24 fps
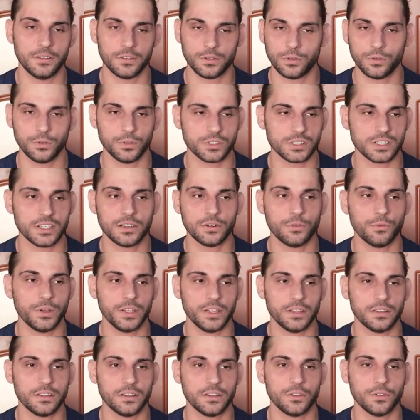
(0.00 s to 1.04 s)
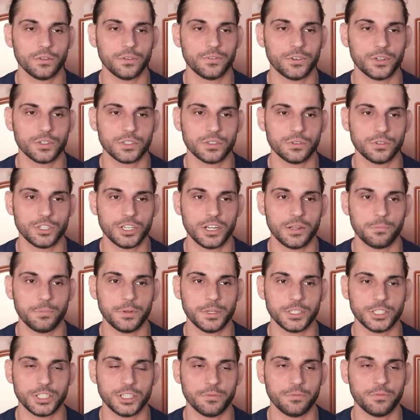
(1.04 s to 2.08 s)
who is gonna win the Universal
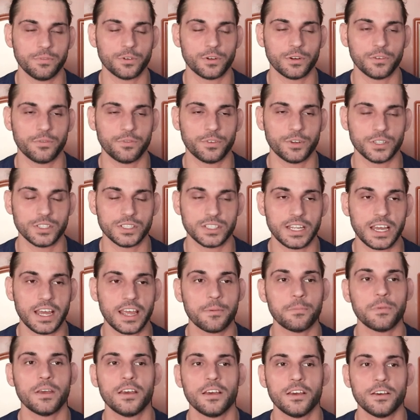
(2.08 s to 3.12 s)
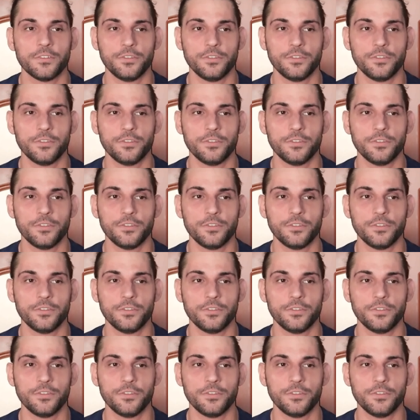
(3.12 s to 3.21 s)
Championship for the first time.